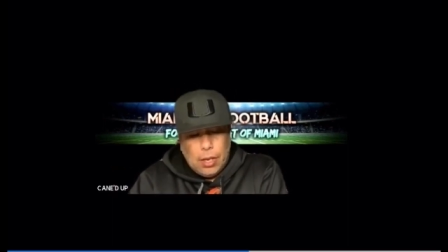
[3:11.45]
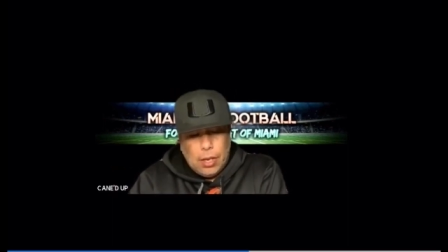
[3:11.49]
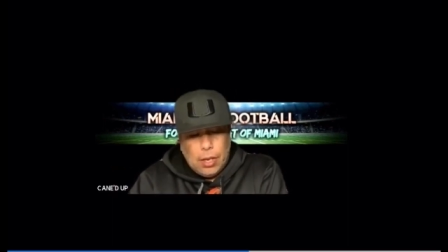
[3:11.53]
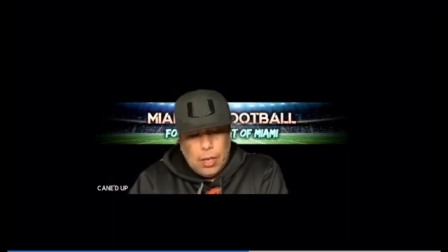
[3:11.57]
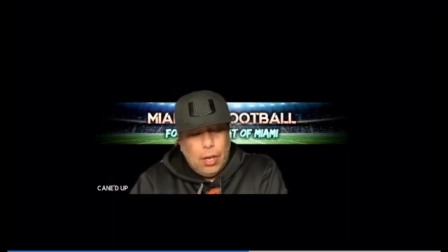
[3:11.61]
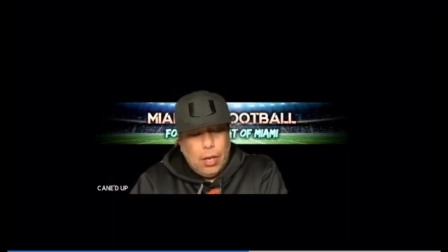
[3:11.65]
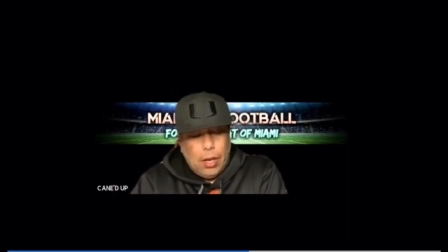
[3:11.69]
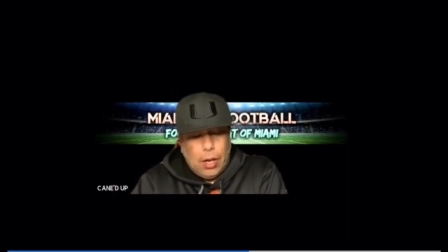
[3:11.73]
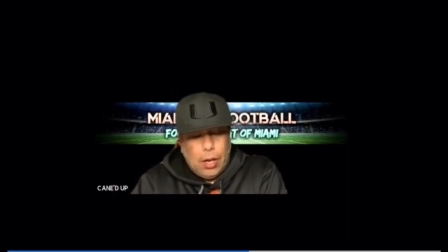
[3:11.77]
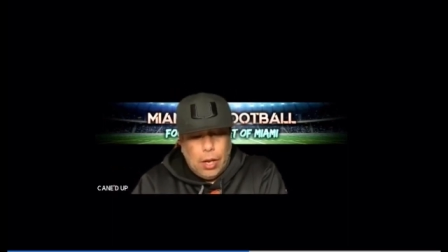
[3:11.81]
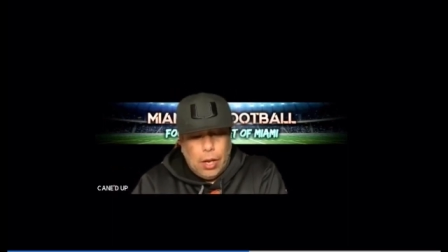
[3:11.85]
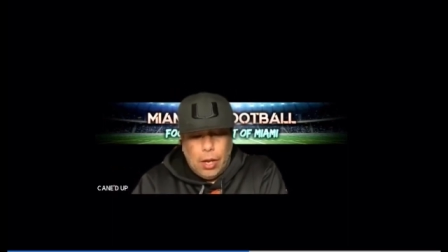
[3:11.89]

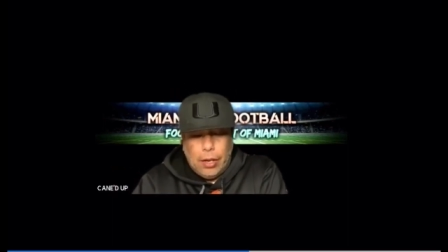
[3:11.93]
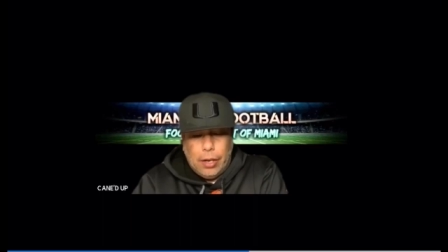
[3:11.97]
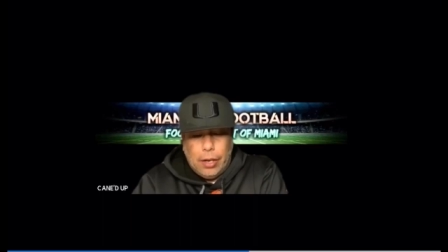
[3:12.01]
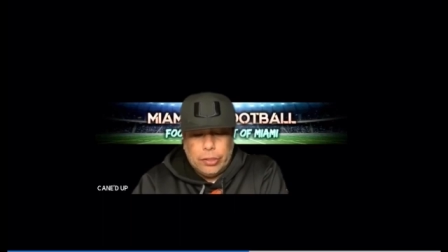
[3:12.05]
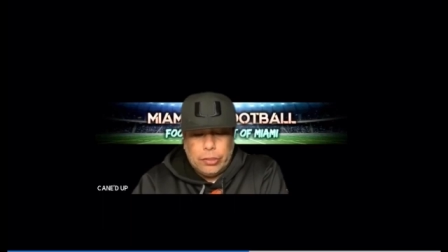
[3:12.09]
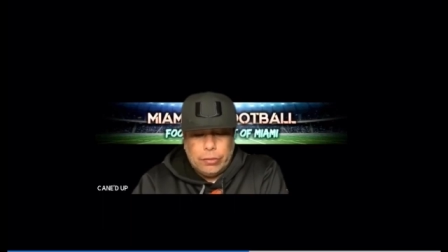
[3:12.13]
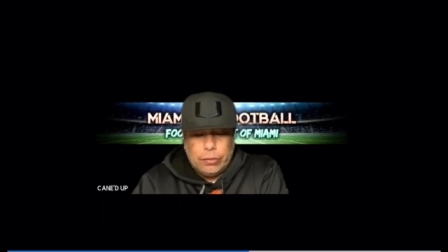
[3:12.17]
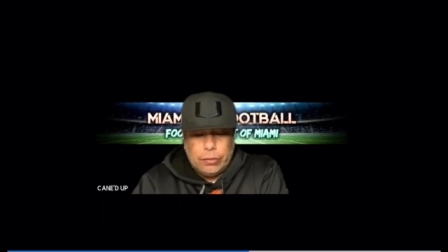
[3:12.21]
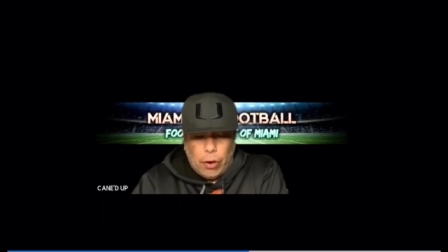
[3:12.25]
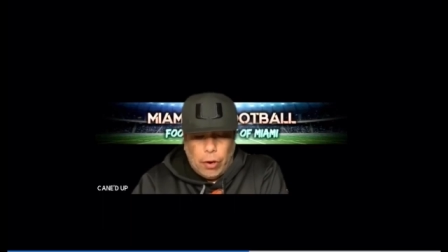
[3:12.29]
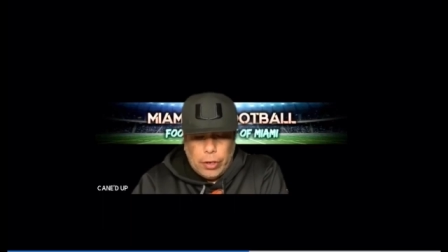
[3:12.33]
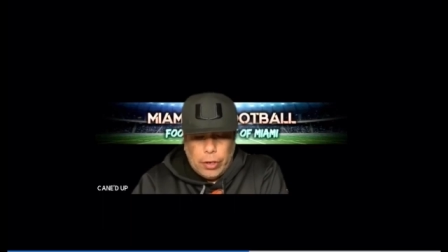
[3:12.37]
uh, as
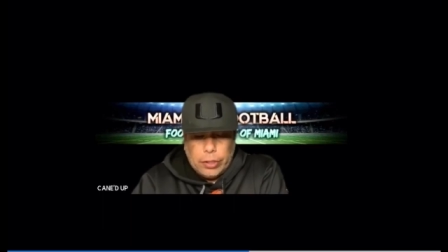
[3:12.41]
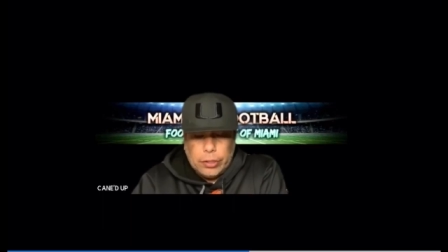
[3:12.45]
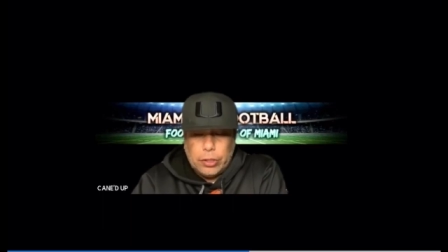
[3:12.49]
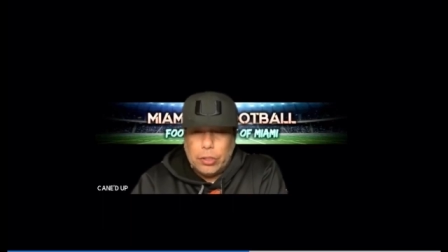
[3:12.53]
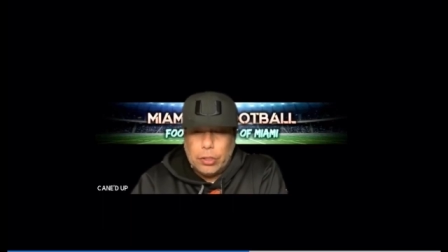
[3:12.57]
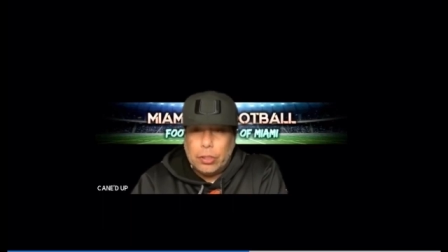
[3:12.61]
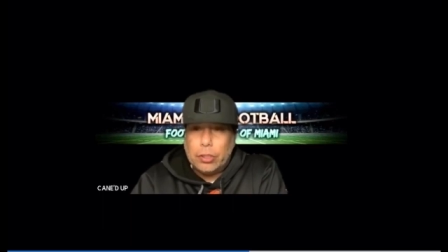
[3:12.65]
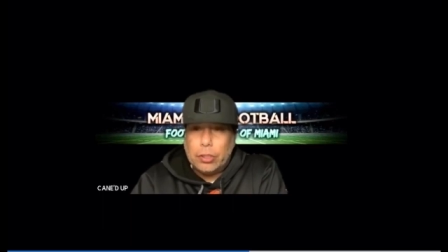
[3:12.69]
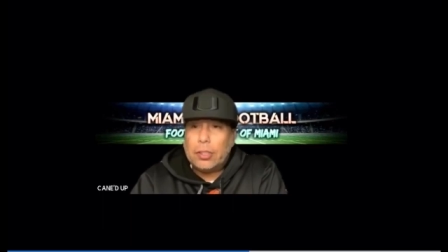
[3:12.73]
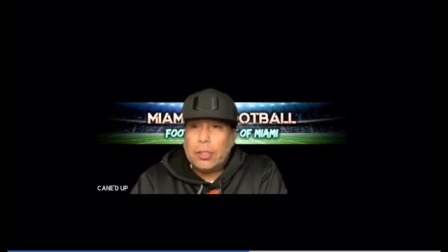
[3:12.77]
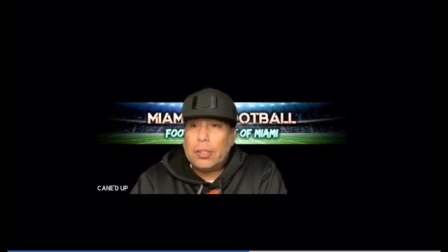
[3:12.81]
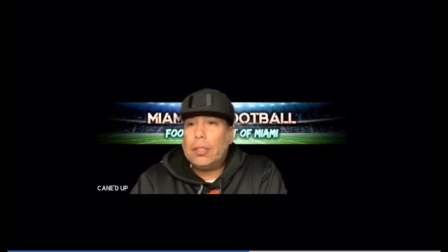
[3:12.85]
far as your,
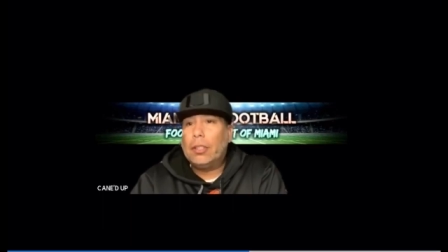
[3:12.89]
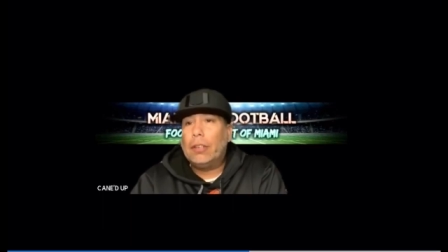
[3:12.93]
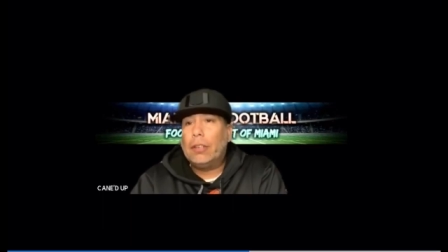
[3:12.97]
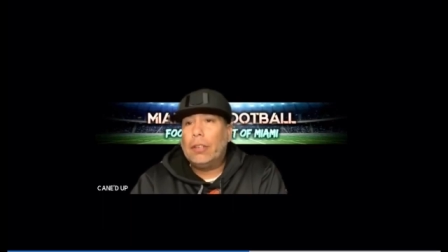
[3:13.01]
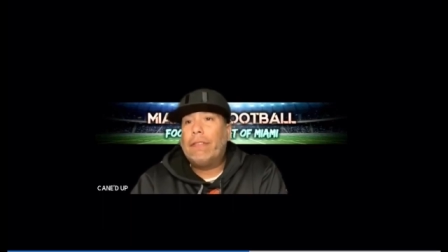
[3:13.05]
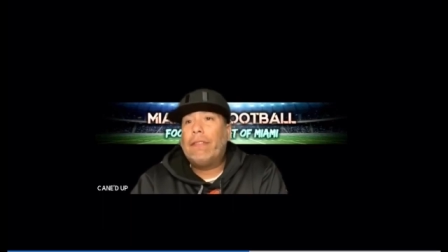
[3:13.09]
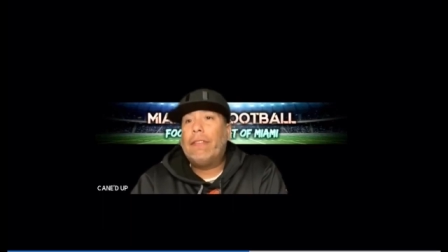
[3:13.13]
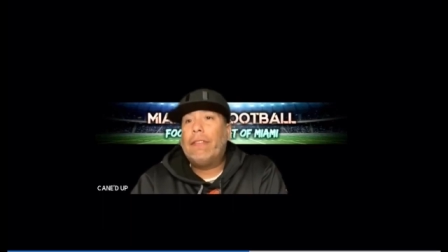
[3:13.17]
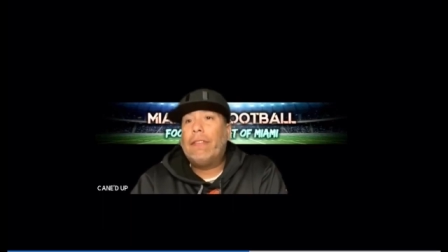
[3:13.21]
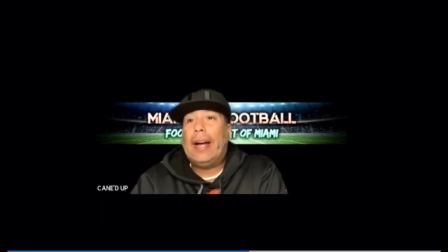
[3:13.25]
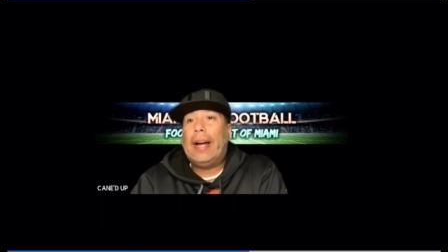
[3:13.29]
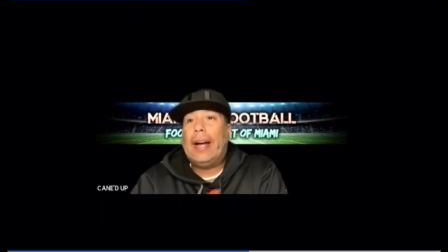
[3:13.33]
your
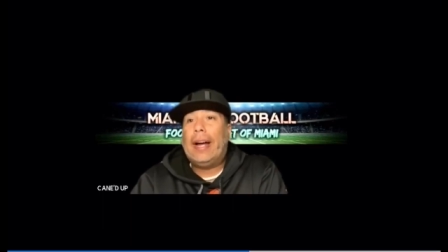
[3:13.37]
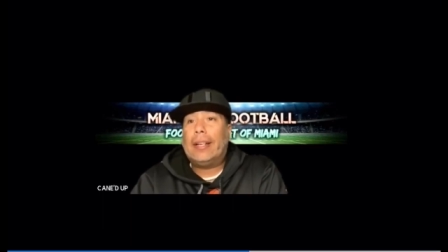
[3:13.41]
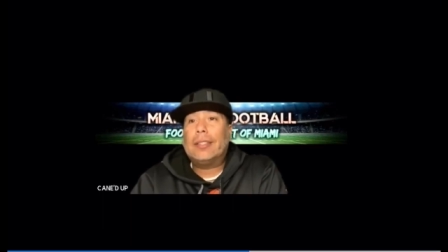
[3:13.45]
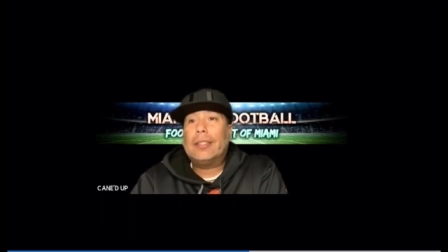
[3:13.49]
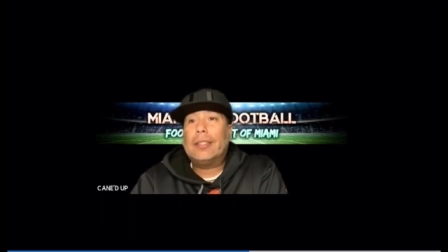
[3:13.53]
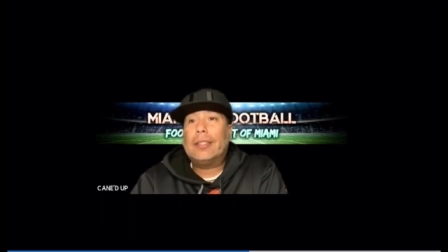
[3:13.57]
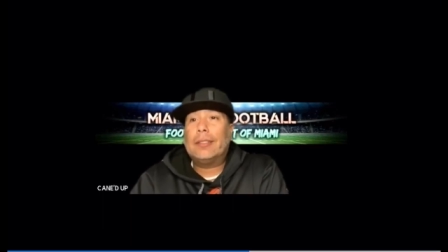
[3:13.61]
facts,